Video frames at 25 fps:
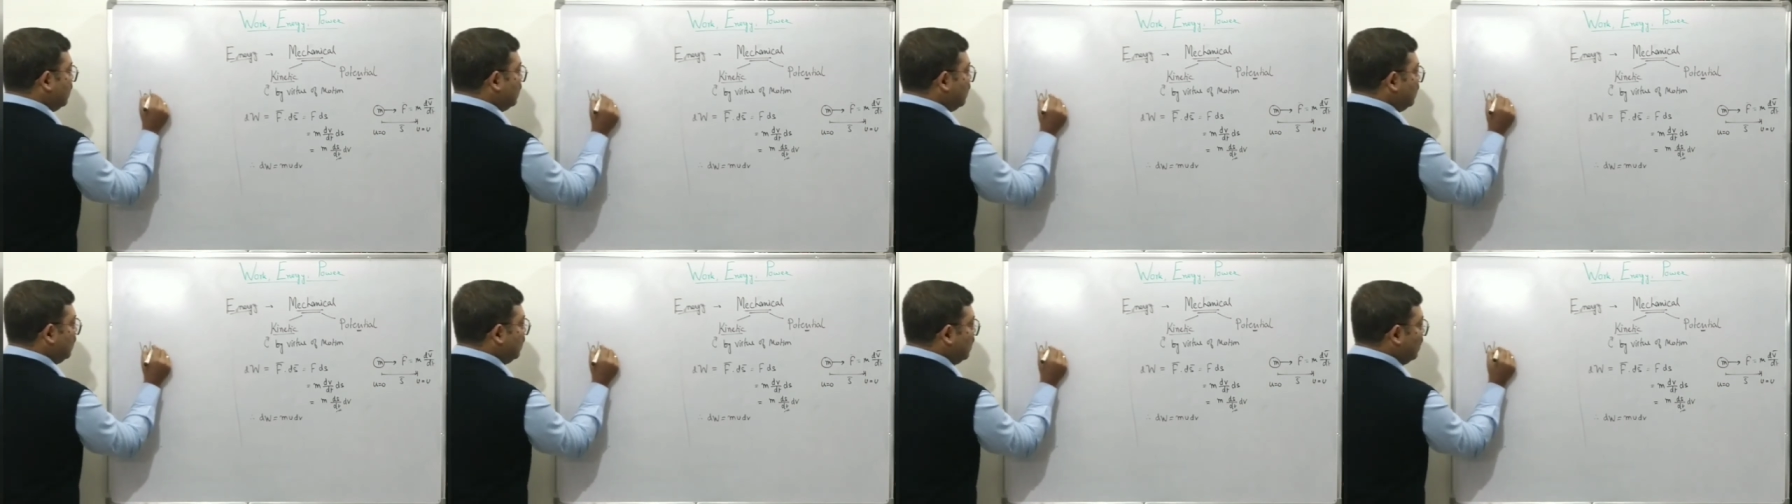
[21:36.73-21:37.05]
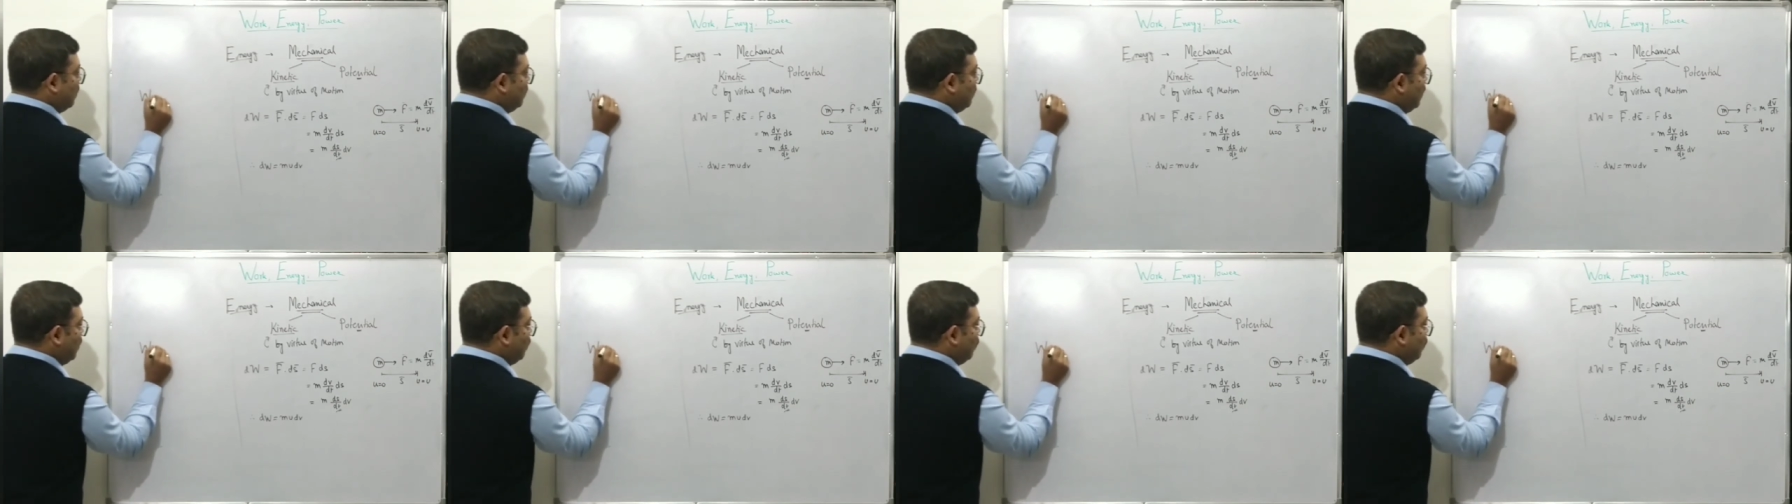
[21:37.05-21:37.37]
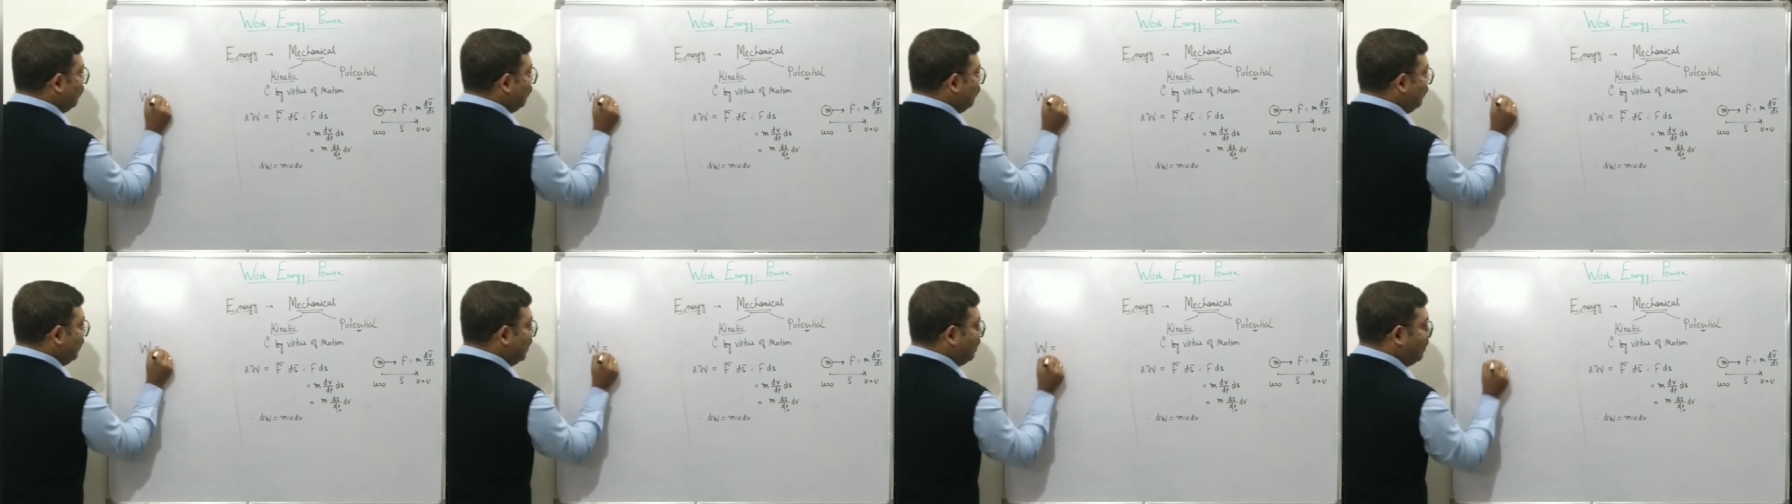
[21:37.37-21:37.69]
w
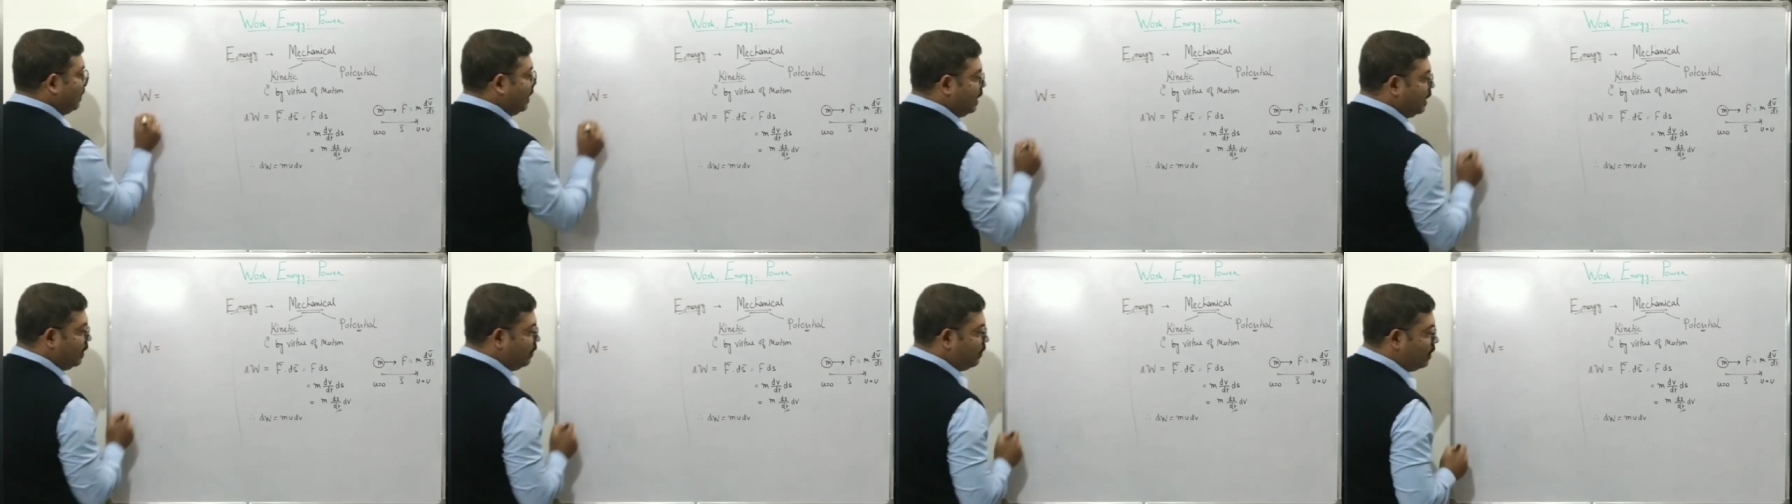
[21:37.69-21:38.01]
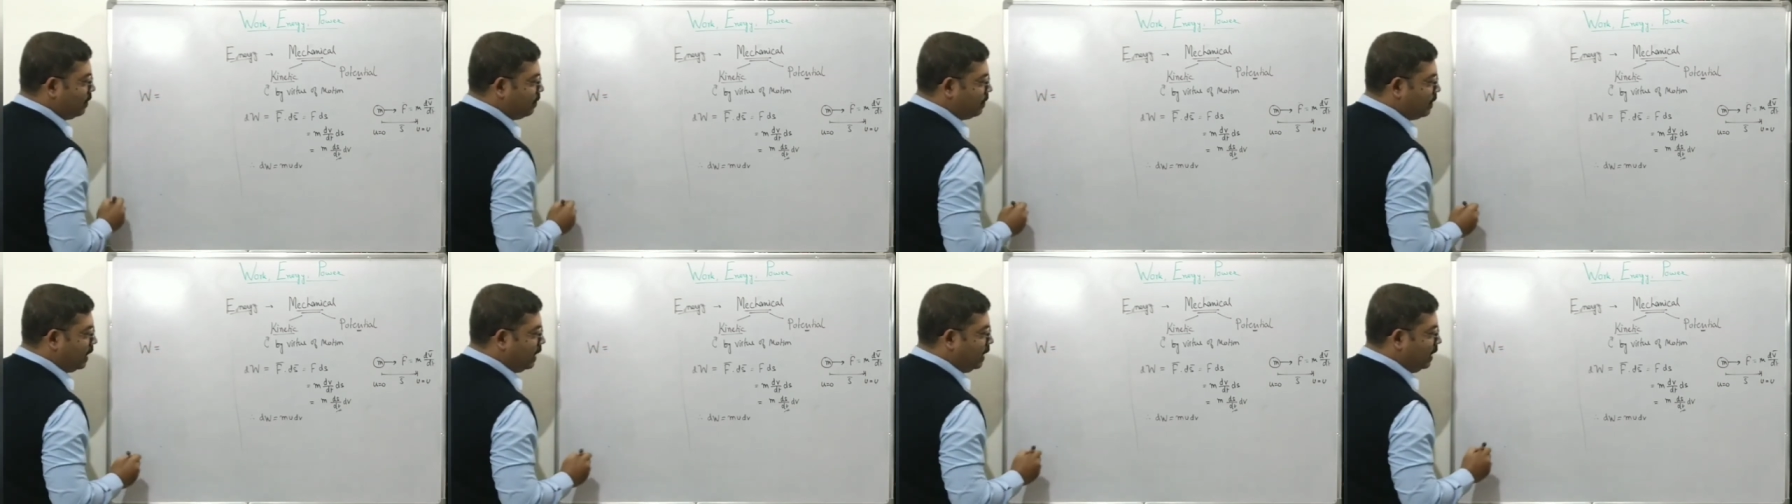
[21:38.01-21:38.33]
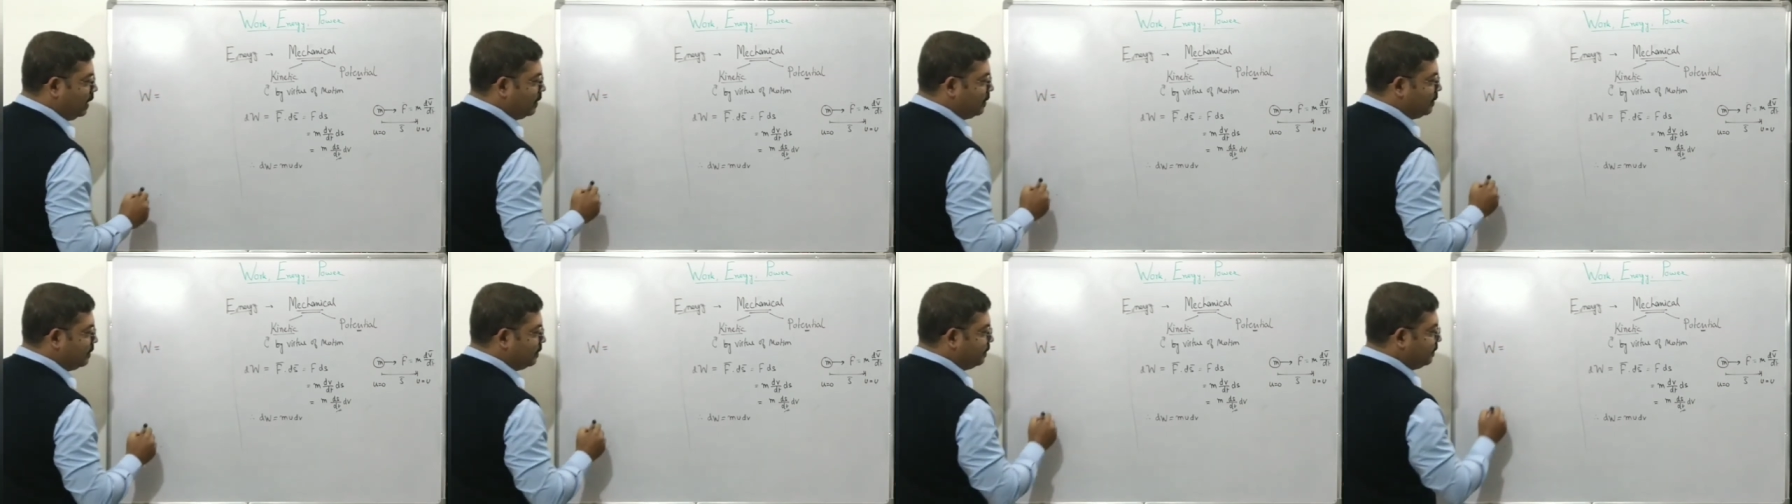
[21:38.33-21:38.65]
will be given by
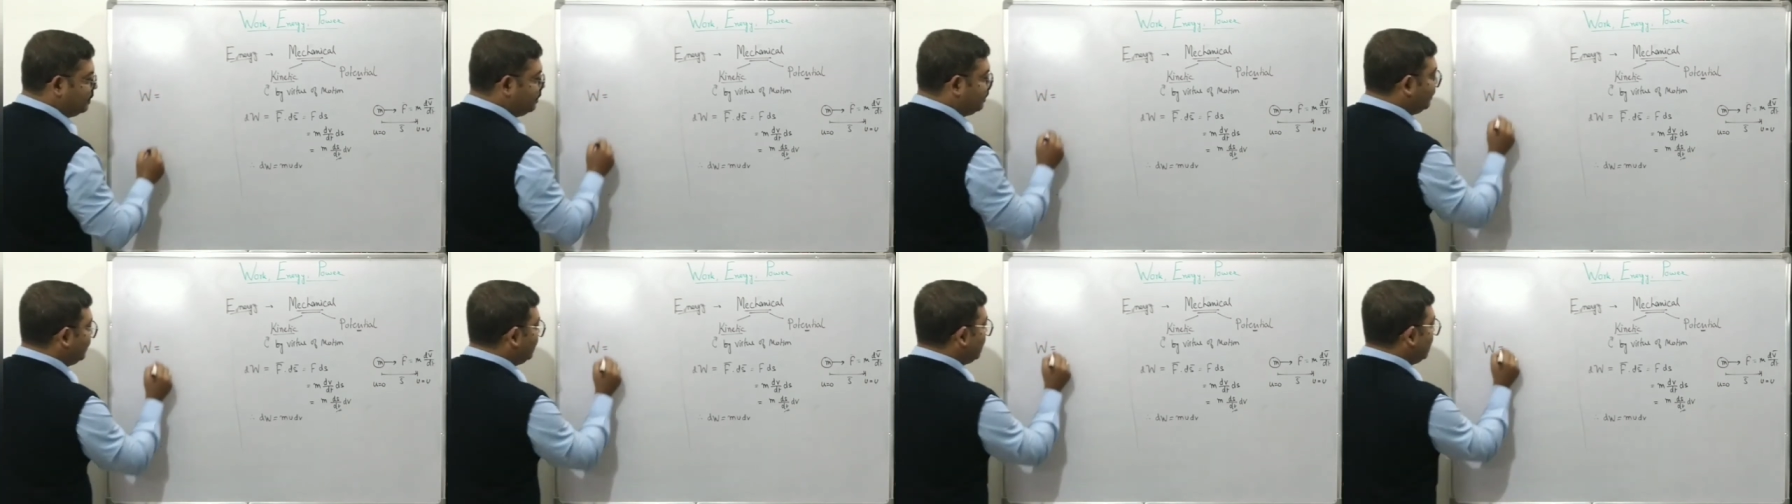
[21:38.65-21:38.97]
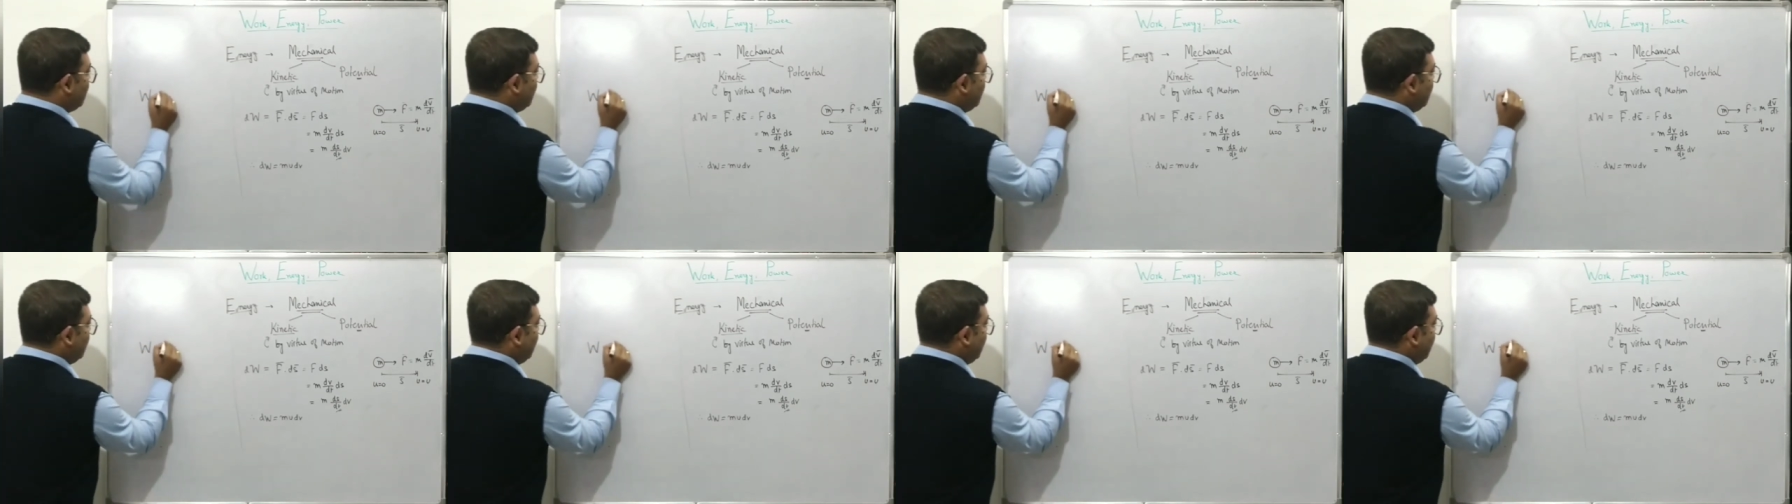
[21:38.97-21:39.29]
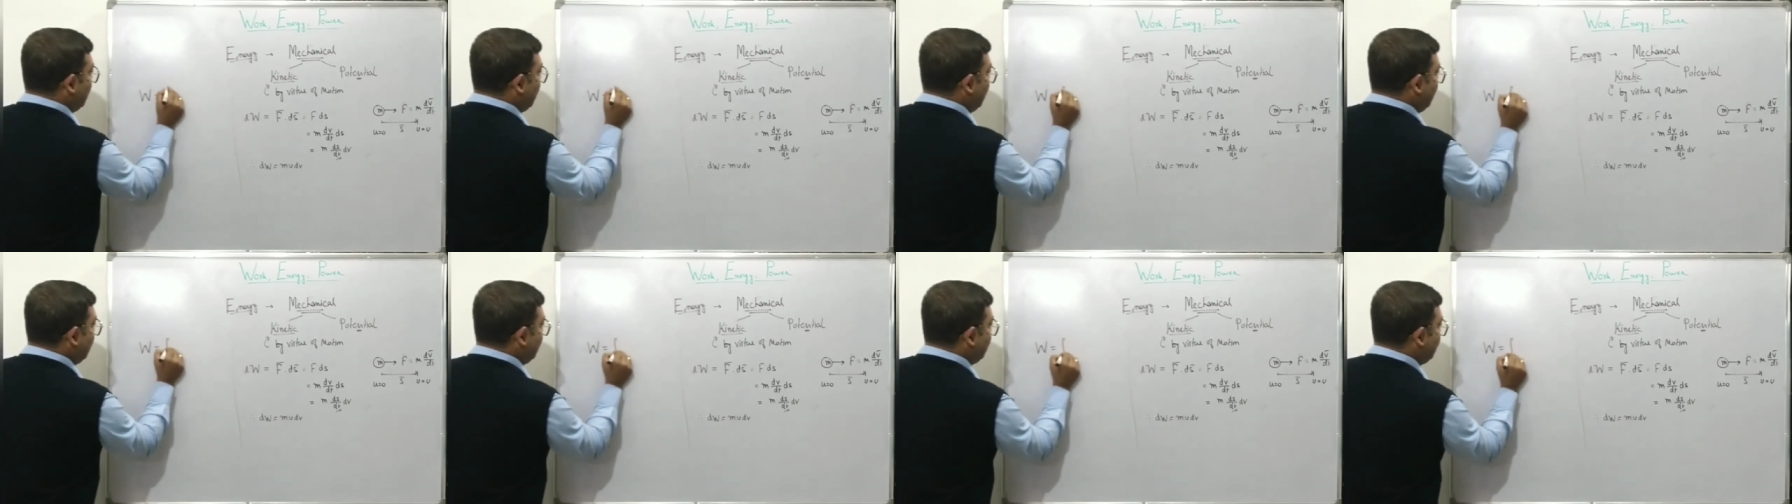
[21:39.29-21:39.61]

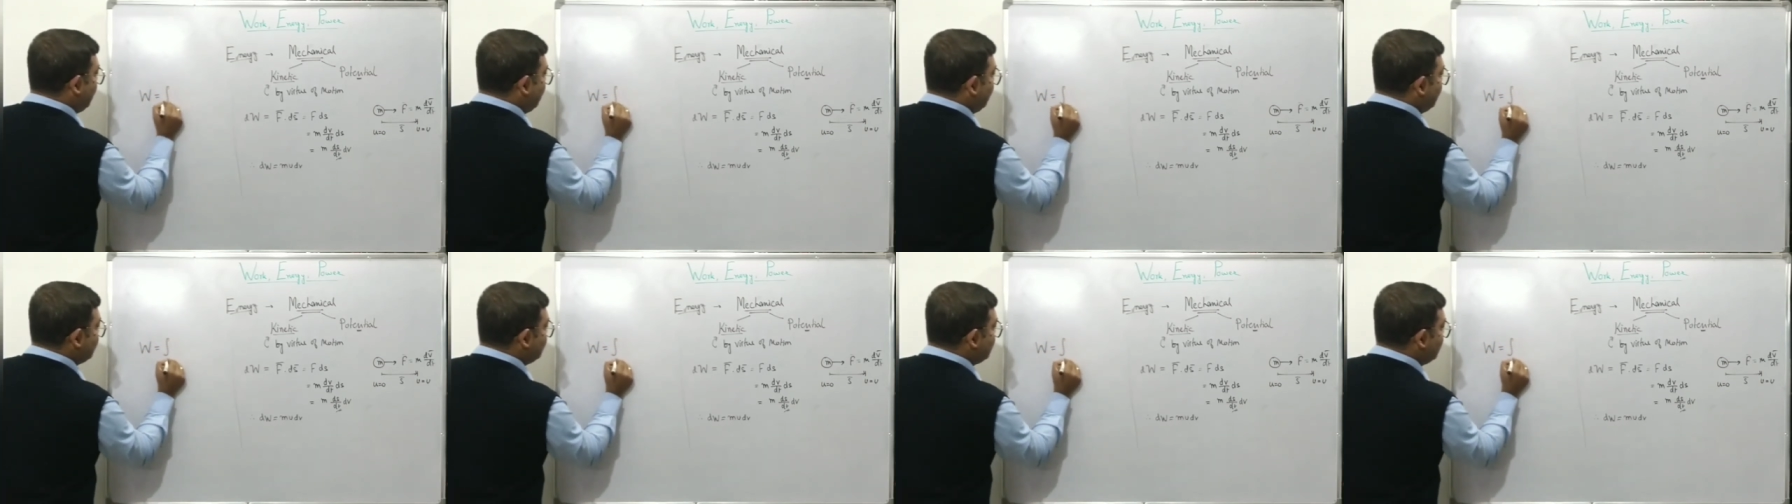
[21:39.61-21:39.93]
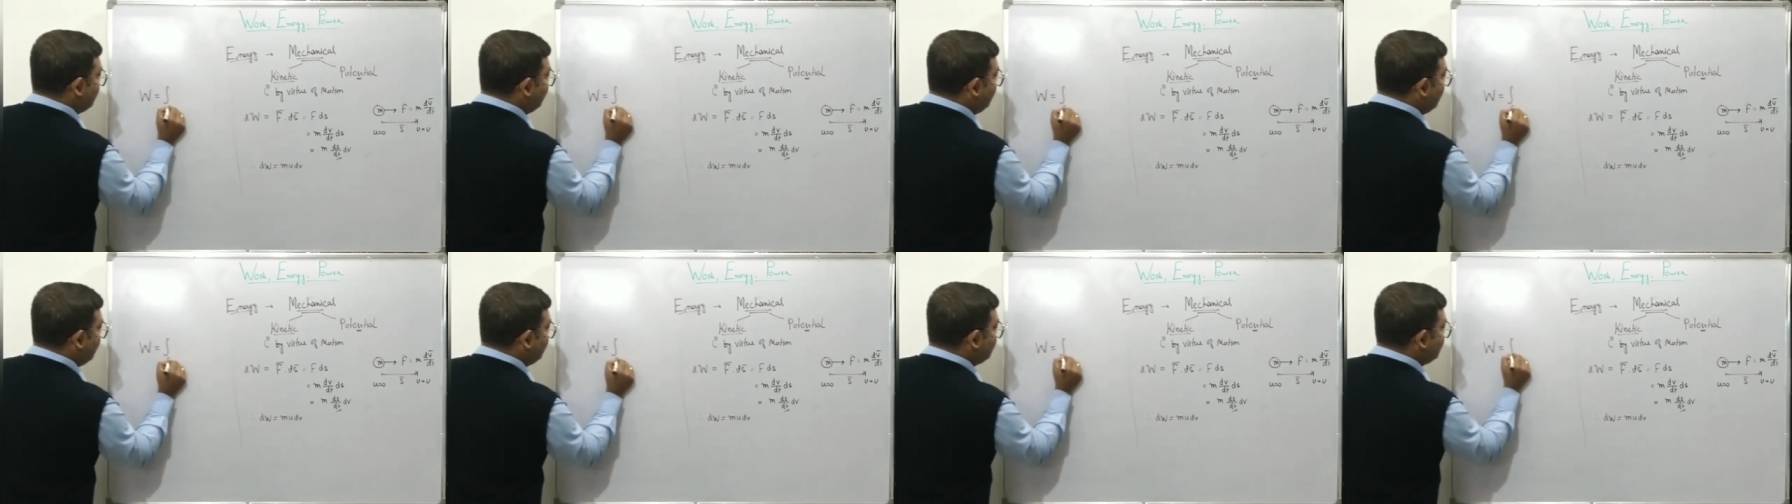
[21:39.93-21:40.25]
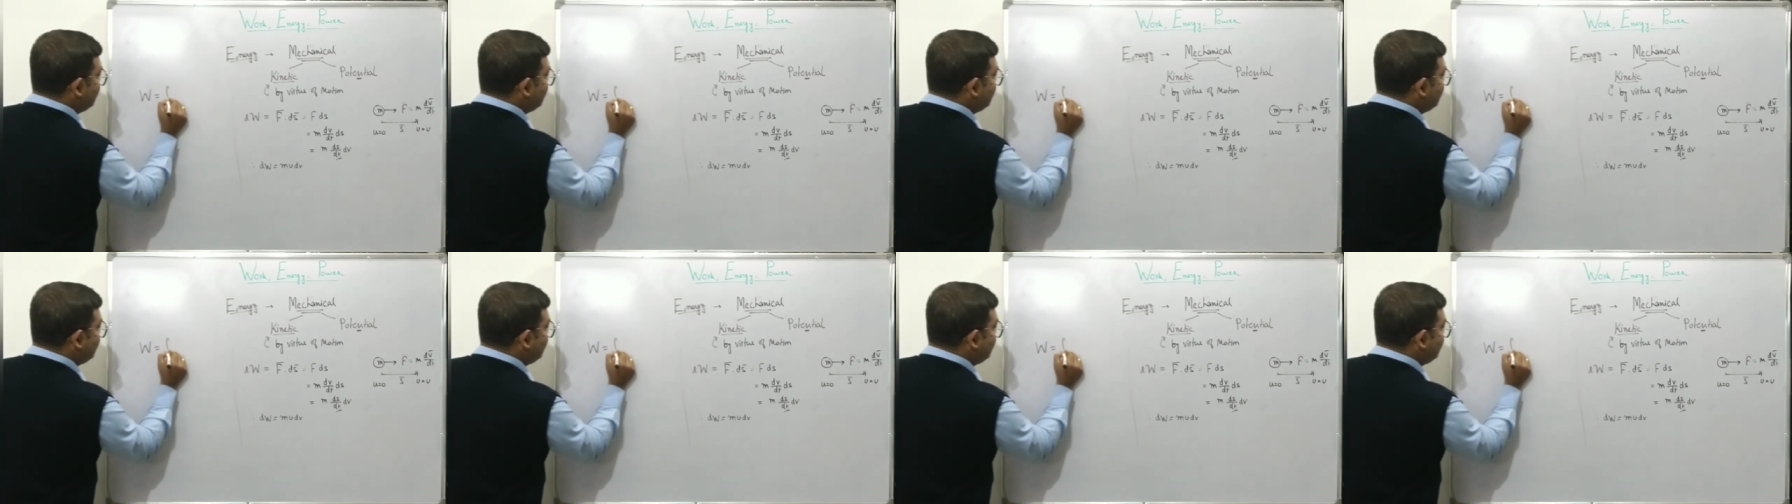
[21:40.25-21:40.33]
integration from